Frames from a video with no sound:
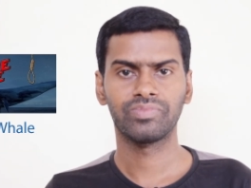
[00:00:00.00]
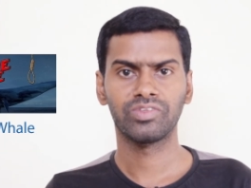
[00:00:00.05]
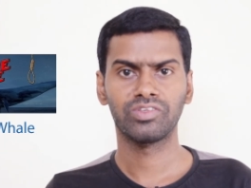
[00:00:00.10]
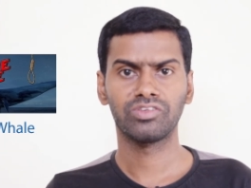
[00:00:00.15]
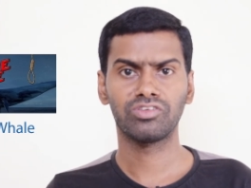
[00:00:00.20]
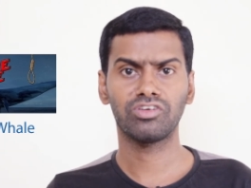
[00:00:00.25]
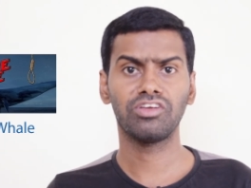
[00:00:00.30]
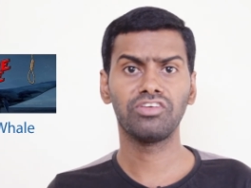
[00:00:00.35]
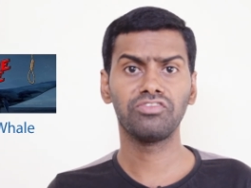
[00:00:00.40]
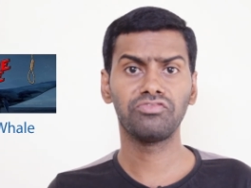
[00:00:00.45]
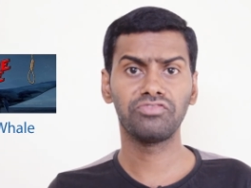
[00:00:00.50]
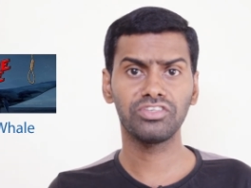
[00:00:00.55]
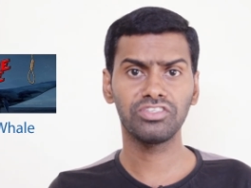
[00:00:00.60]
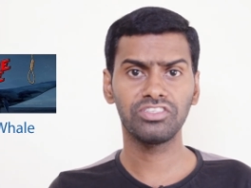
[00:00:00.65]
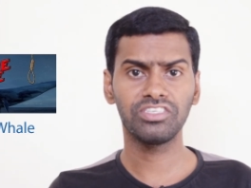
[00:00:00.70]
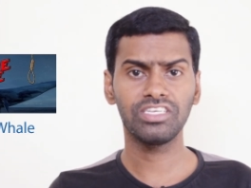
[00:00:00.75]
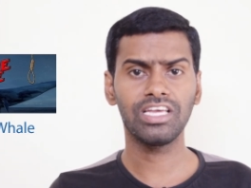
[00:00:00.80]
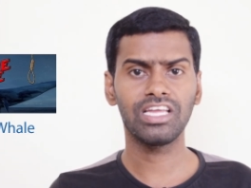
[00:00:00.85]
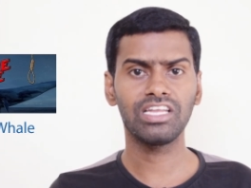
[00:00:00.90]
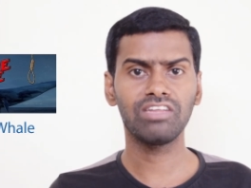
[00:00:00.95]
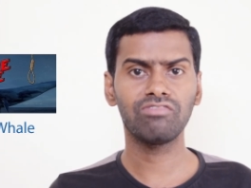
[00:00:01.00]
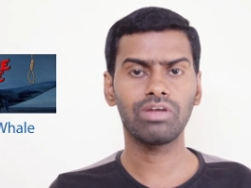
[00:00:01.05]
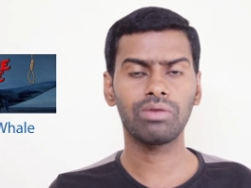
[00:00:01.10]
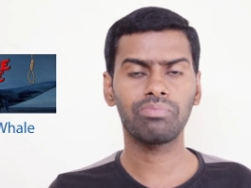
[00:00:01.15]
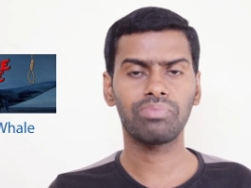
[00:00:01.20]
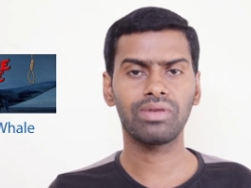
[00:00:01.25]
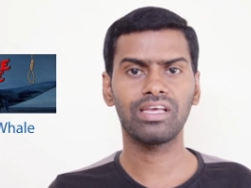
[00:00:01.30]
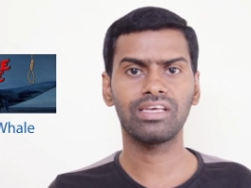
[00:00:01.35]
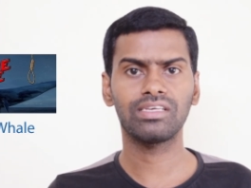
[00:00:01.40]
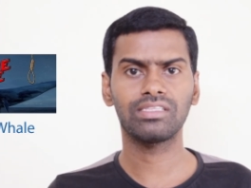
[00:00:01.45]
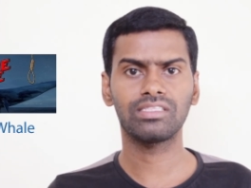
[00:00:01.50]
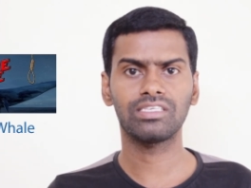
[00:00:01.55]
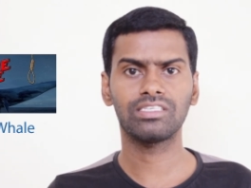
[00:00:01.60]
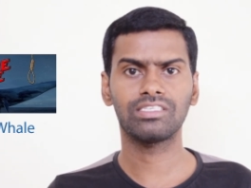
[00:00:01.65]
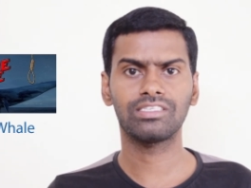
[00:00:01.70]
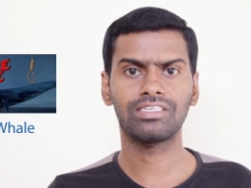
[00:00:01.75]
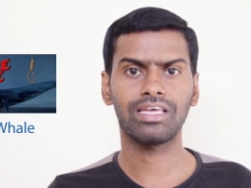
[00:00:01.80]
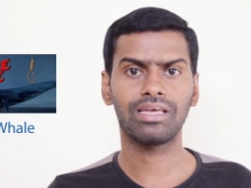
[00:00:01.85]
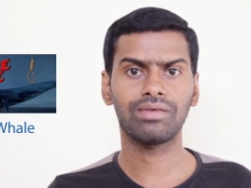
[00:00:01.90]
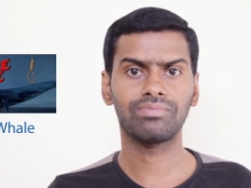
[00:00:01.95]
So if you see anyone playing this
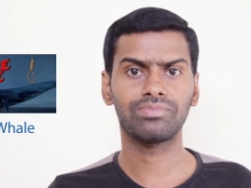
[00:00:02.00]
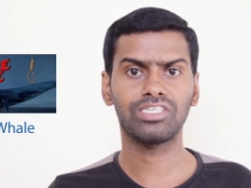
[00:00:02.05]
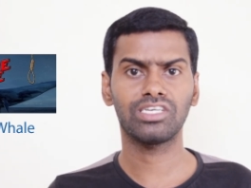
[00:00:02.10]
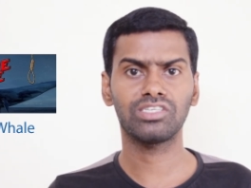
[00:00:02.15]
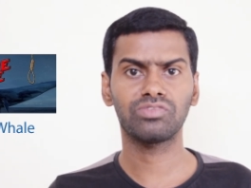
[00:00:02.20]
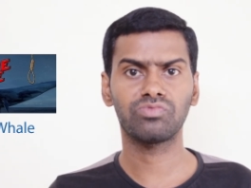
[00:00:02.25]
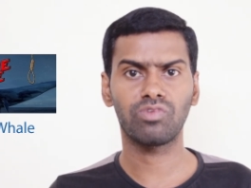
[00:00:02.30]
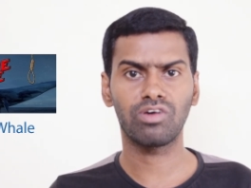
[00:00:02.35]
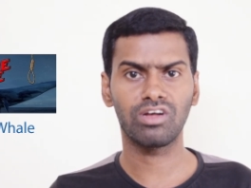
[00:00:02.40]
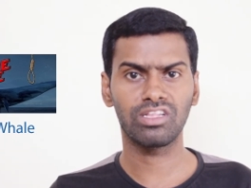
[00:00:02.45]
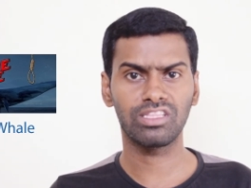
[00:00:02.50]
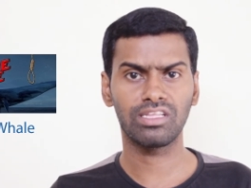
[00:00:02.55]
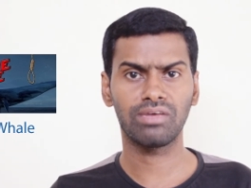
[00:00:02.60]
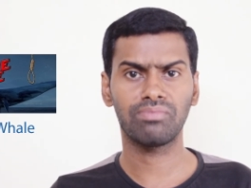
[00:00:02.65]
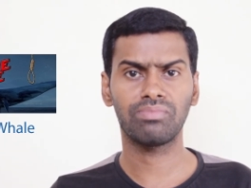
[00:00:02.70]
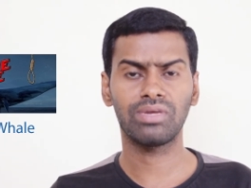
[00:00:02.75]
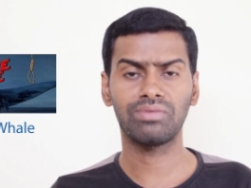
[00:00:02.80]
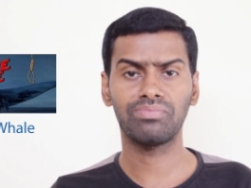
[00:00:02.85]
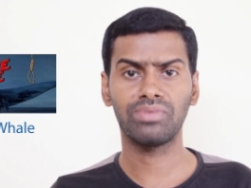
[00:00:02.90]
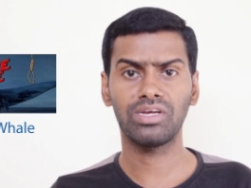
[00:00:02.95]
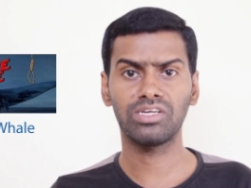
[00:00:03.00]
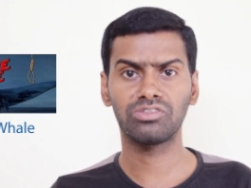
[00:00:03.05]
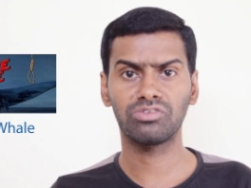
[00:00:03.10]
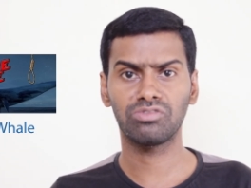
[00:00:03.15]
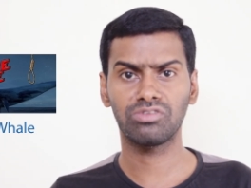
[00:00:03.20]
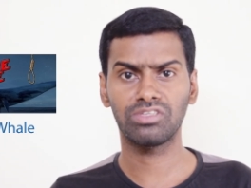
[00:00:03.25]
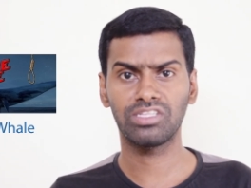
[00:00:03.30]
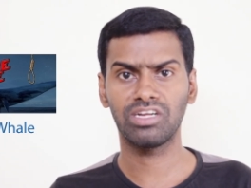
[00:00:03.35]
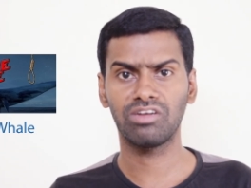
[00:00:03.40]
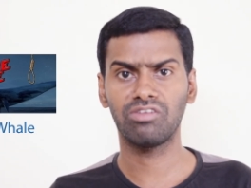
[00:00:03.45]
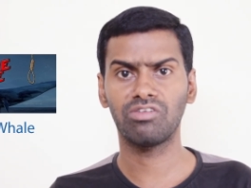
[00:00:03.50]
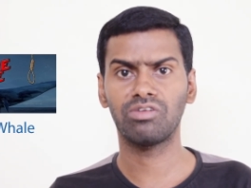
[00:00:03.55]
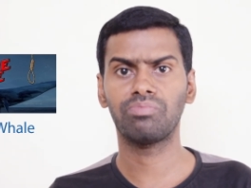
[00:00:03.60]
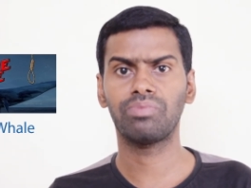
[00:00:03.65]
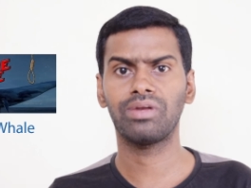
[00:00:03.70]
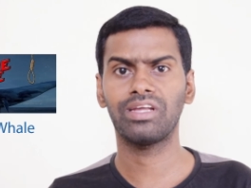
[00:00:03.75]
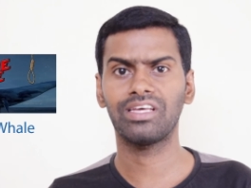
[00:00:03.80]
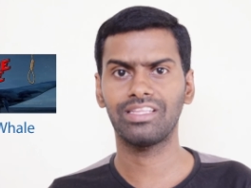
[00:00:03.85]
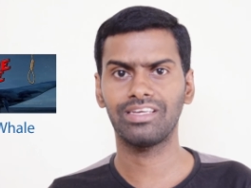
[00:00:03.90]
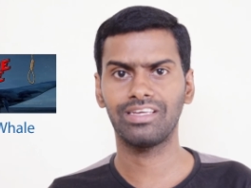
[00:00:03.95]
game, just warn them and make sure they don't
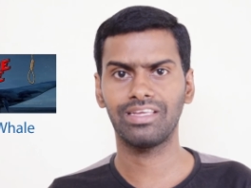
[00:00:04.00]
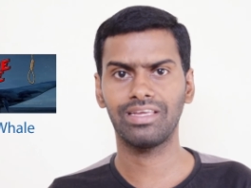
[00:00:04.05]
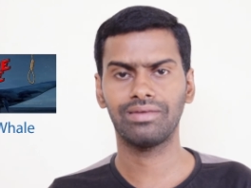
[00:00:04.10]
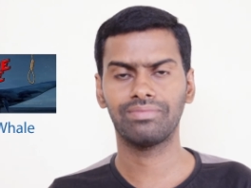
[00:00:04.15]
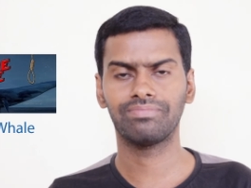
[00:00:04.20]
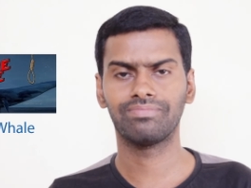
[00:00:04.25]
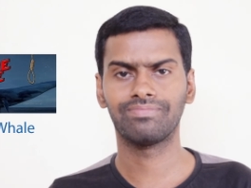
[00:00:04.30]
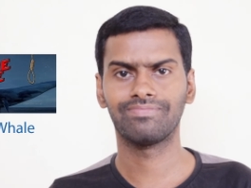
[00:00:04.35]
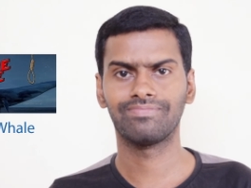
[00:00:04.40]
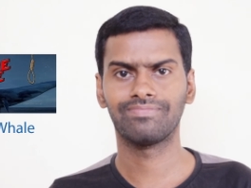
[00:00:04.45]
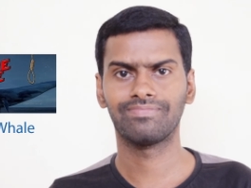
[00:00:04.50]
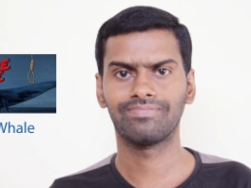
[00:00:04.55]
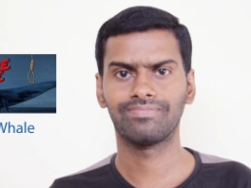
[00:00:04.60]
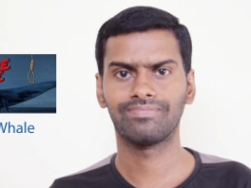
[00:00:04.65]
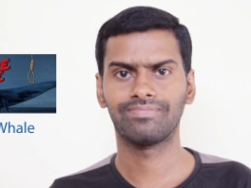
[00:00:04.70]
play the game.